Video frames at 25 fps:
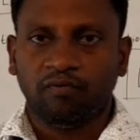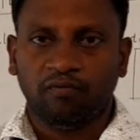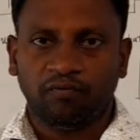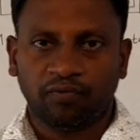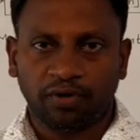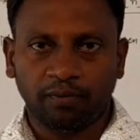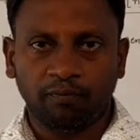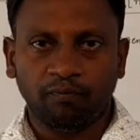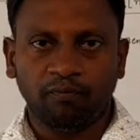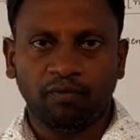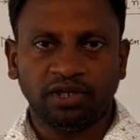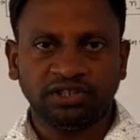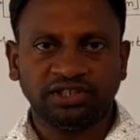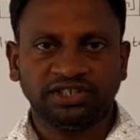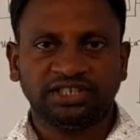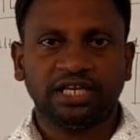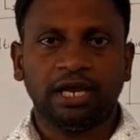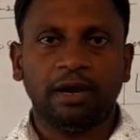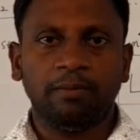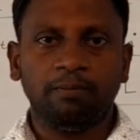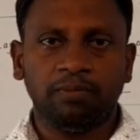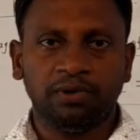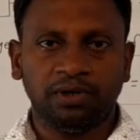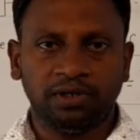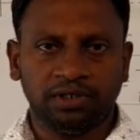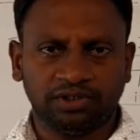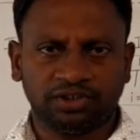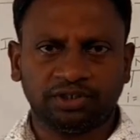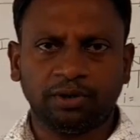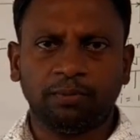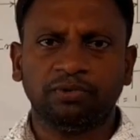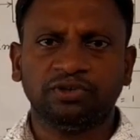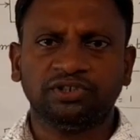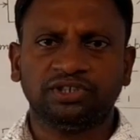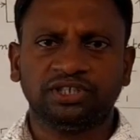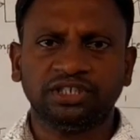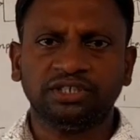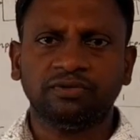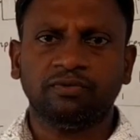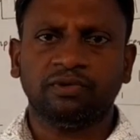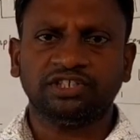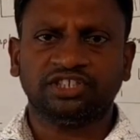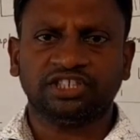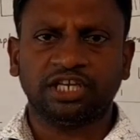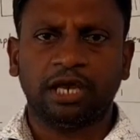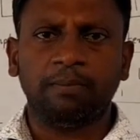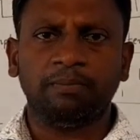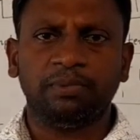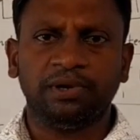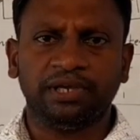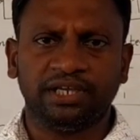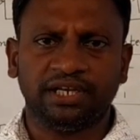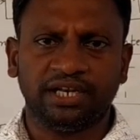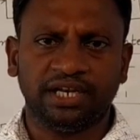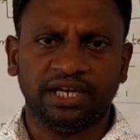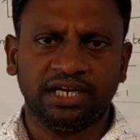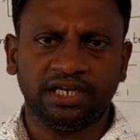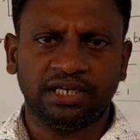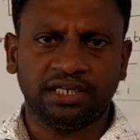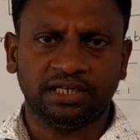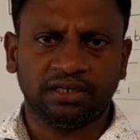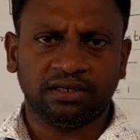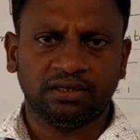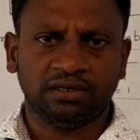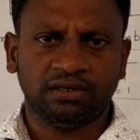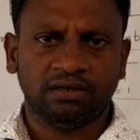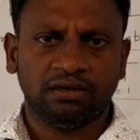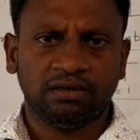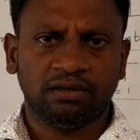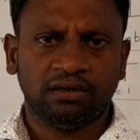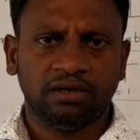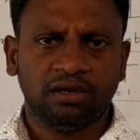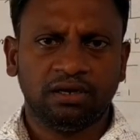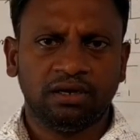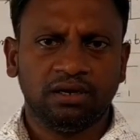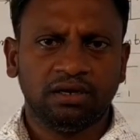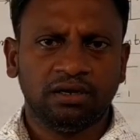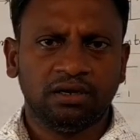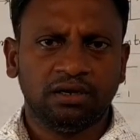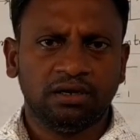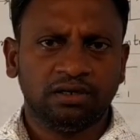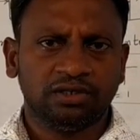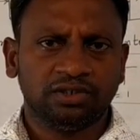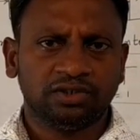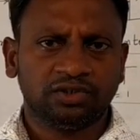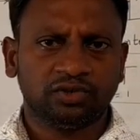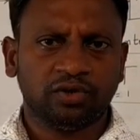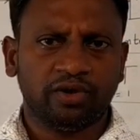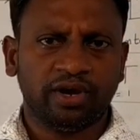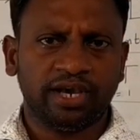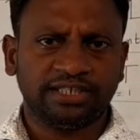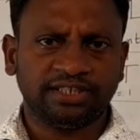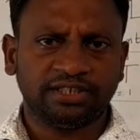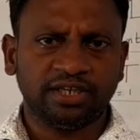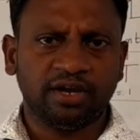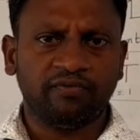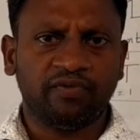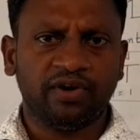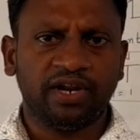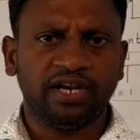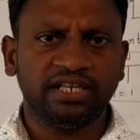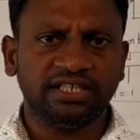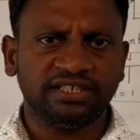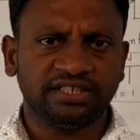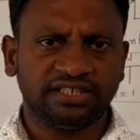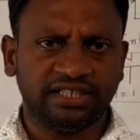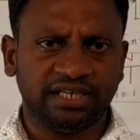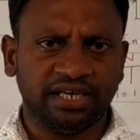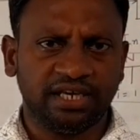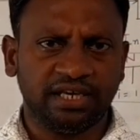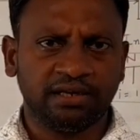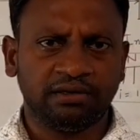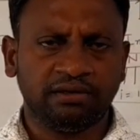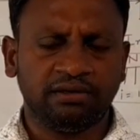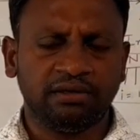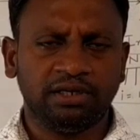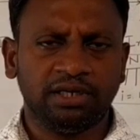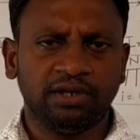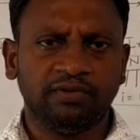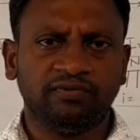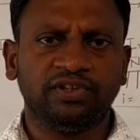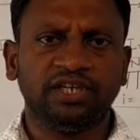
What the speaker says: from one sample, suppose one sampling rate, so x of n is there.